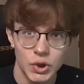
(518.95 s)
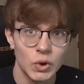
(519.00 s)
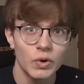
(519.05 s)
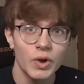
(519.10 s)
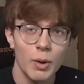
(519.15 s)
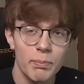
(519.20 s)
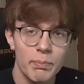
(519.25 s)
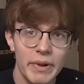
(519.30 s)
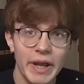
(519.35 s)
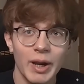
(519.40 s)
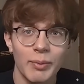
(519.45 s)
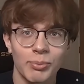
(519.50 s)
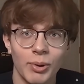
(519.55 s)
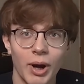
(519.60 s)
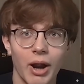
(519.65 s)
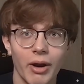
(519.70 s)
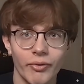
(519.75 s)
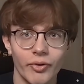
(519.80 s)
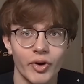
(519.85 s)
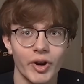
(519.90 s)
the big
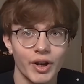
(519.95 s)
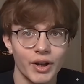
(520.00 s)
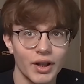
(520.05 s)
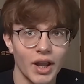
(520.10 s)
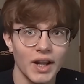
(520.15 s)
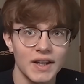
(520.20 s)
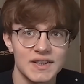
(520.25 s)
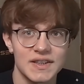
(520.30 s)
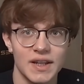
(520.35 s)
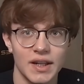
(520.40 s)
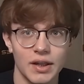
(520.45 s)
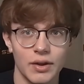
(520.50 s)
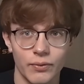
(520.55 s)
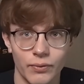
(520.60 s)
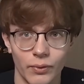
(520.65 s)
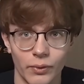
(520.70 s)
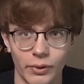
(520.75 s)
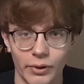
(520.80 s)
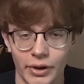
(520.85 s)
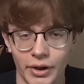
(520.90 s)
brother in
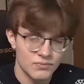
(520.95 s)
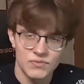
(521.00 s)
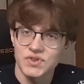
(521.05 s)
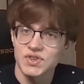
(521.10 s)
1984.